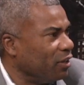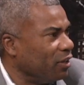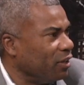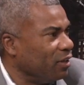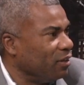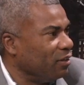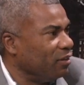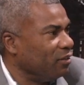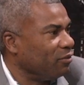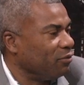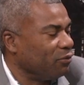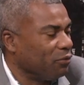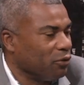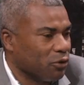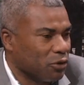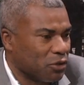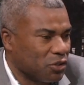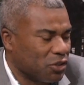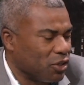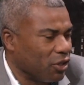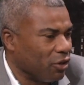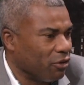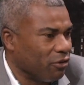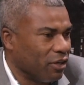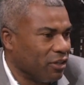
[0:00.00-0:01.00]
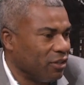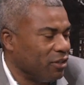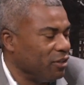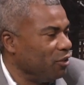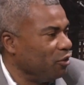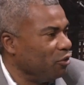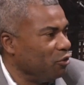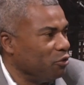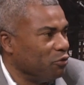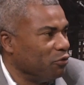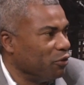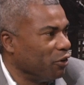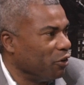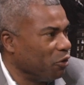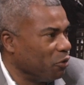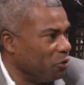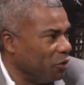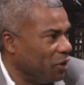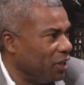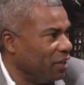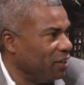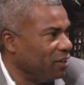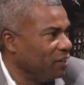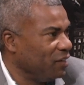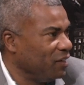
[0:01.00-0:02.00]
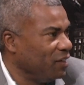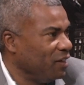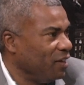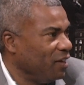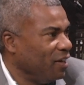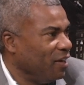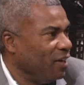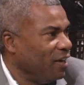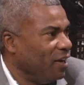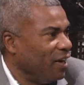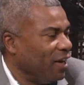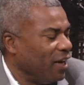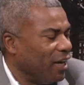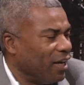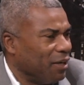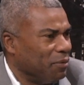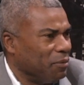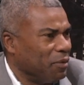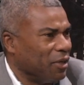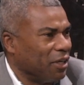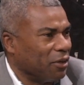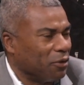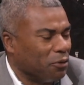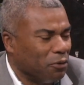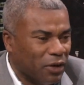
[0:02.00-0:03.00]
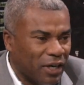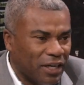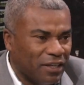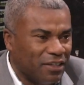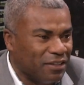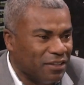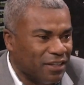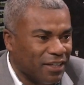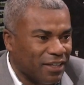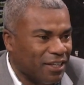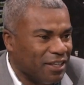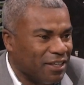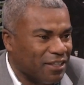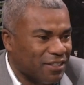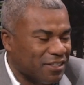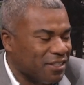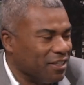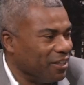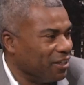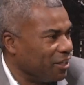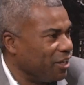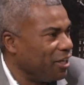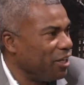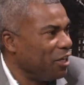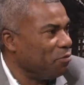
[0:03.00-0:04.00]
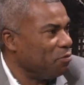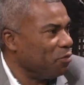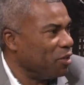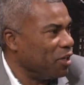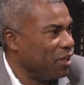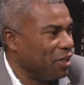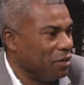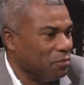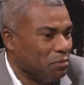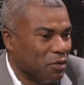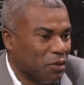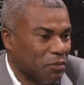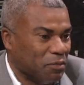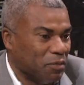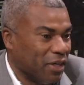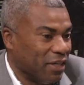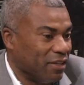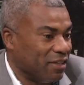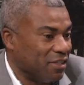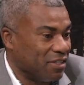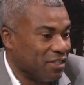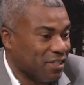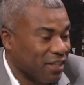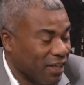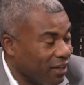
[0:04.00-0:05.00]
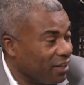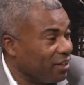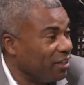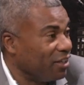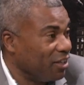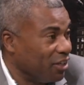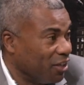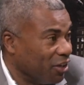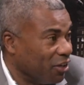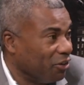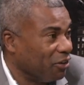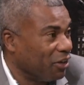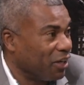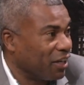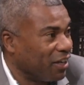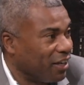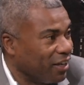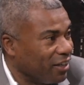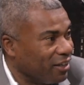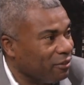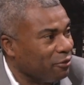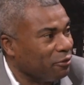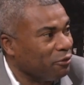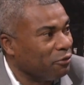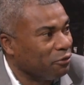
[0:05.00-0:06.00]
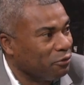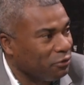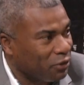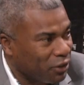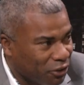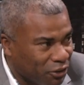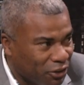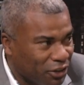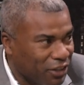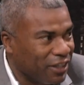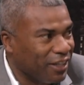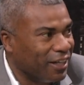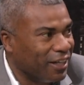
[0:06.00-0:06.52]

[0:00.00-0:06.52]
And first year I didn't do very well. And I'm like, why did they still keep me in? But by the second year, I kind of figured it